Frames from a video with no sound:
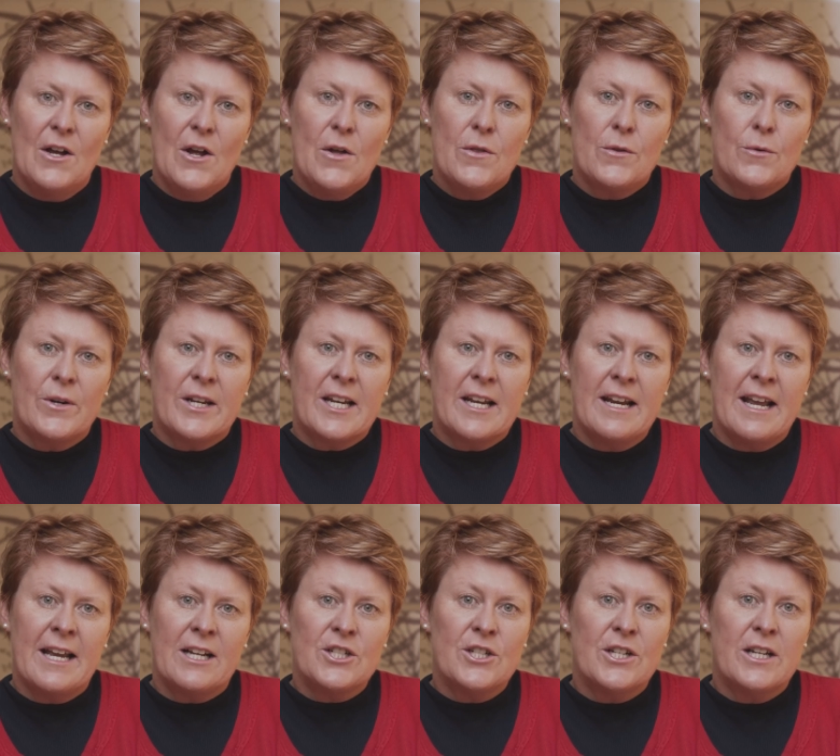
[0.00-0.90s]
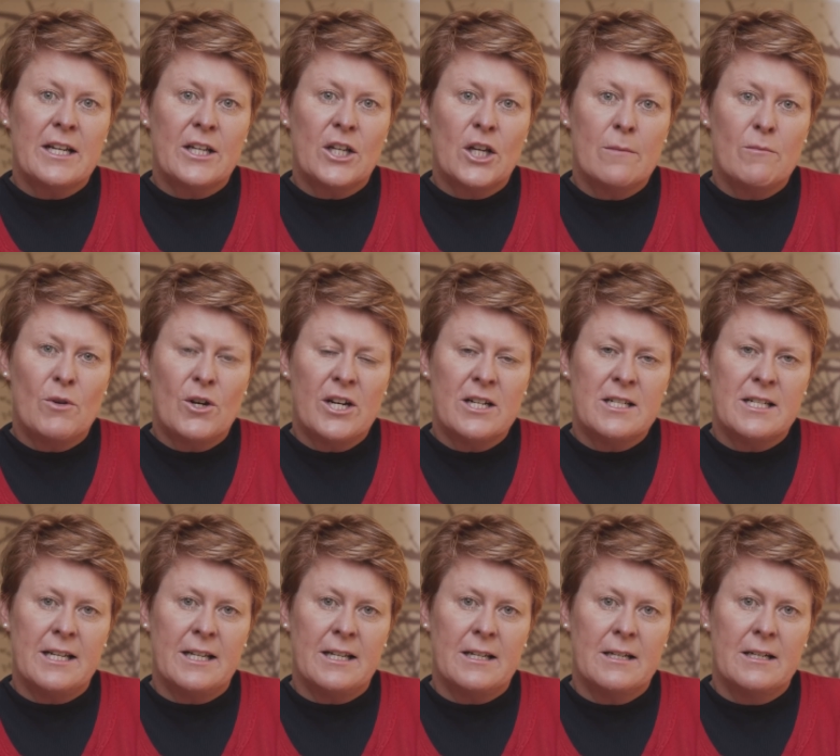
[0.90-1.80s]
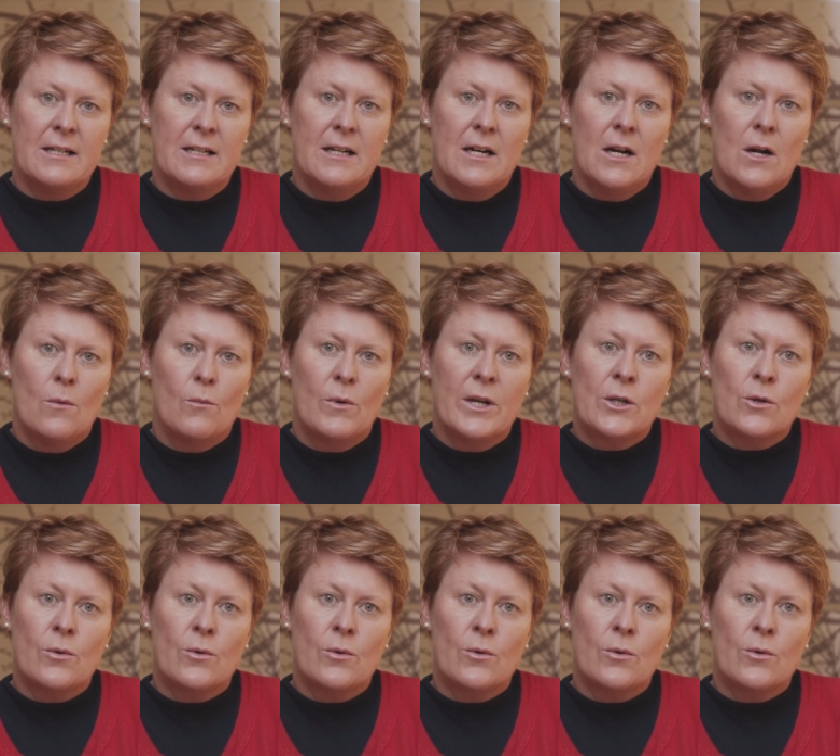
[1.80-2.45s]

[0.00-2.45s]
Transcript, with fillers: through connection and community, we